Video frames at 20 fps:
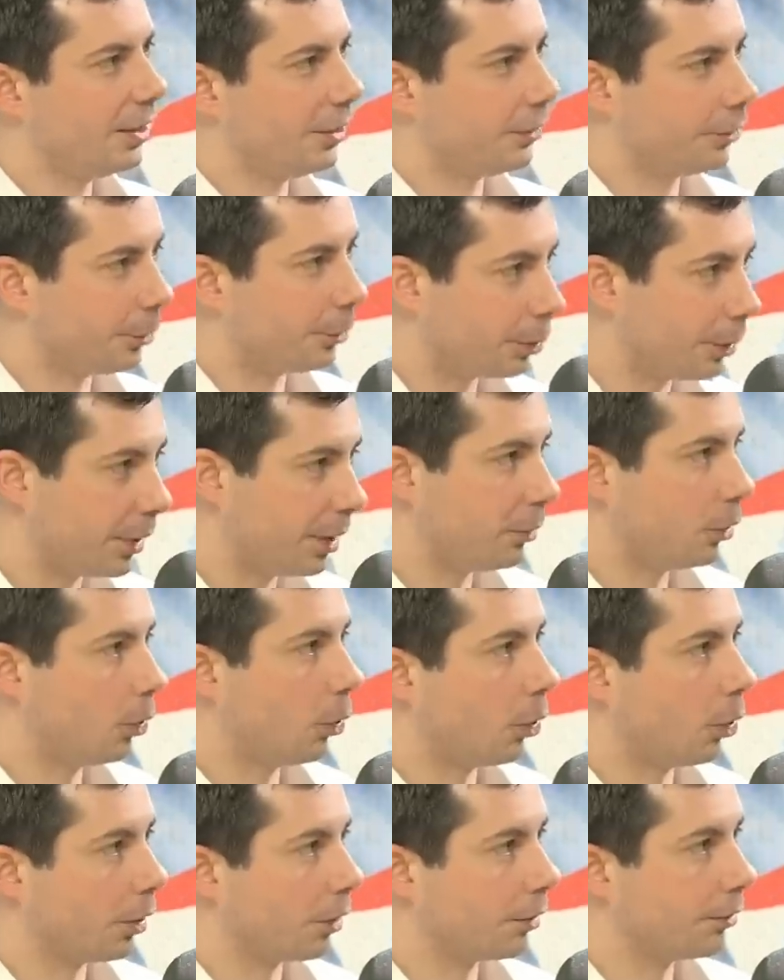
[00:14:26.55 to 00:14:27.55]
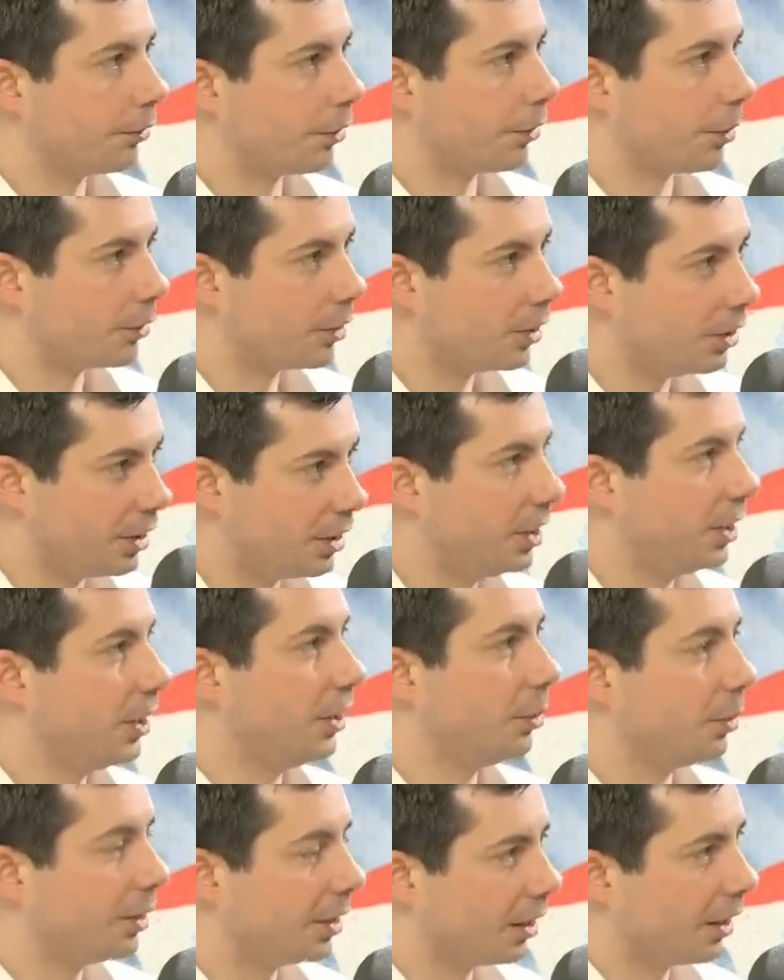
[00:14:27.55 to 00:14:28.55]
the Supreme Court from
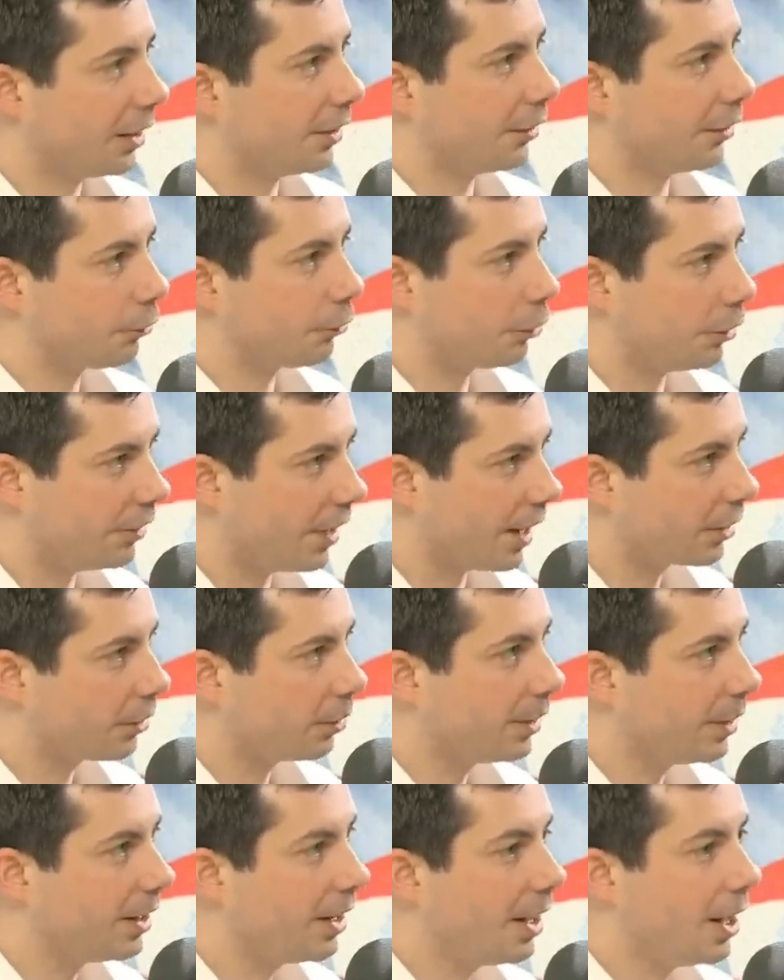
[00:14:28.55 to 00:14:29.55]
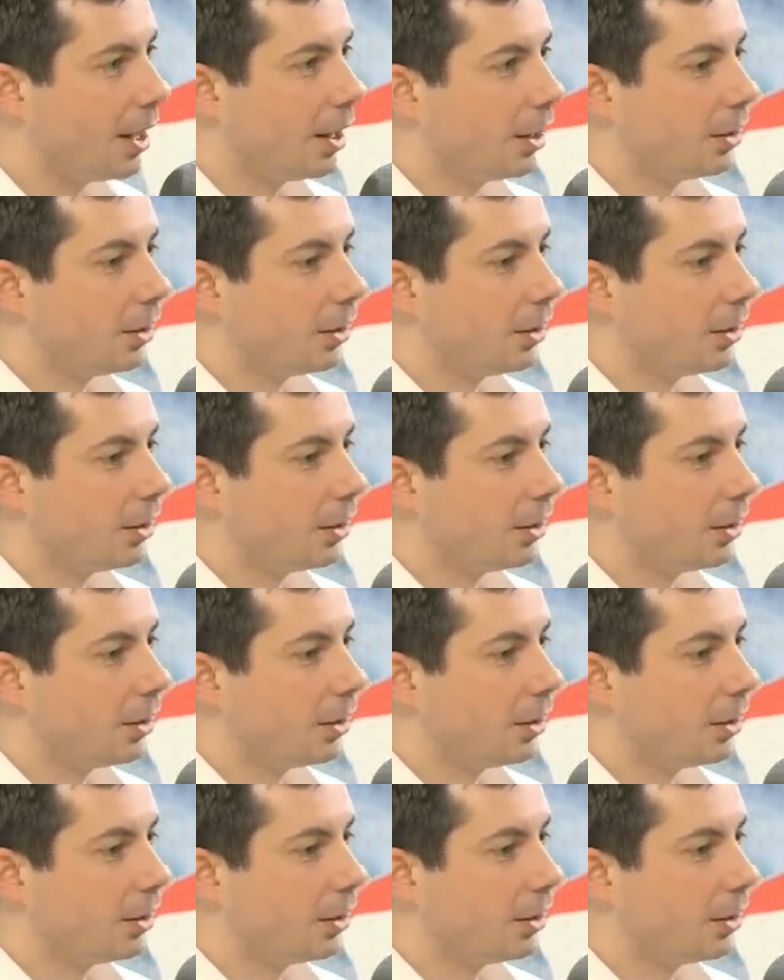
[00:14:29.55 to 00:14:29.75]
continuing on this trajectory